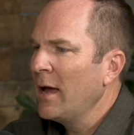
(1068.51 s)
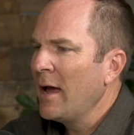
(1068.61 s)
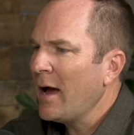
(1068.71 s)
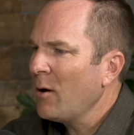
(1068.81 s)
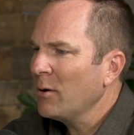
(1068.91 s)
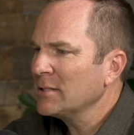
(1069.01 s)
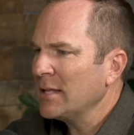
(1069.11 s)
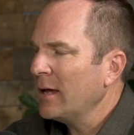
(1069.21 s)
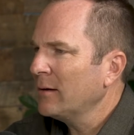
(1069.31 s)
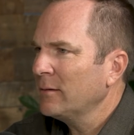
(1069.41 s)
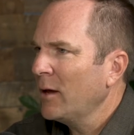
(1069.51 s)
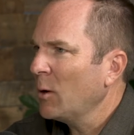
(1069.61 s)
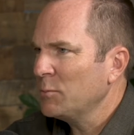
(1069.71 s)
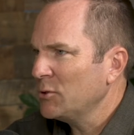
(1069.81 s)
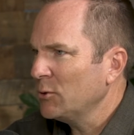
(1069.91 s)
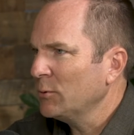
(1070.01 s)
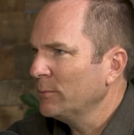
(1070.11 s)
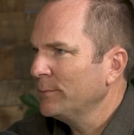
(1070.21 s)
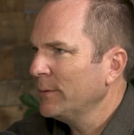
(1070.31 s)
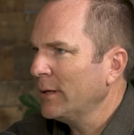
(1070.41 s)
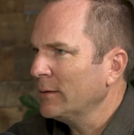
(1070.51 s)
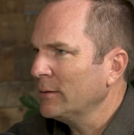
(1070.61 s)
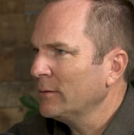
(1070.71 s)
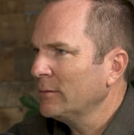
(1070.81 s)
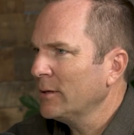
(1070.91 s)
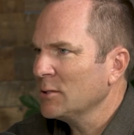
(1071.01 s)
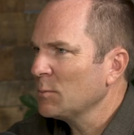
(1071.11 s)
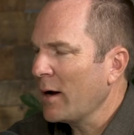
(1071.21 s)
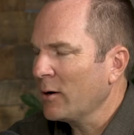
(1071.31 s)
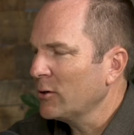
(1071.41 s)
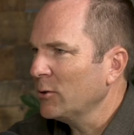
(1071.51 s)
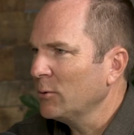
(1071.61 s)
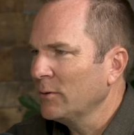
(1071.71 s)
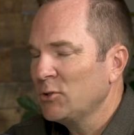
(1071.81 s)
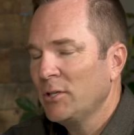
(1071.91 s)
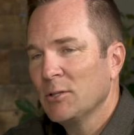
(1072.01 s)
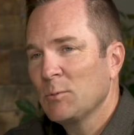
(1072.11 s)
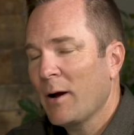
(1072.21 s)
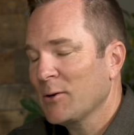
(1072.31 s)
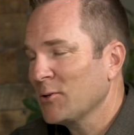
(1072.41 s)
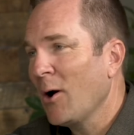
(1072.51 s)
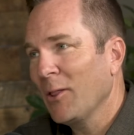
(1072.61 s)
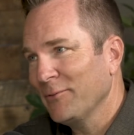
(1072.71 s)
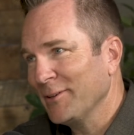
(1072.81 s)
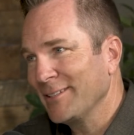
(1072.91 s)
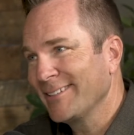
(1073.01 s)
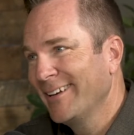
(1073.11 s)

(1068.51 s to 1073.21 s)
How has that helped you and inspired you? She inspires all of us.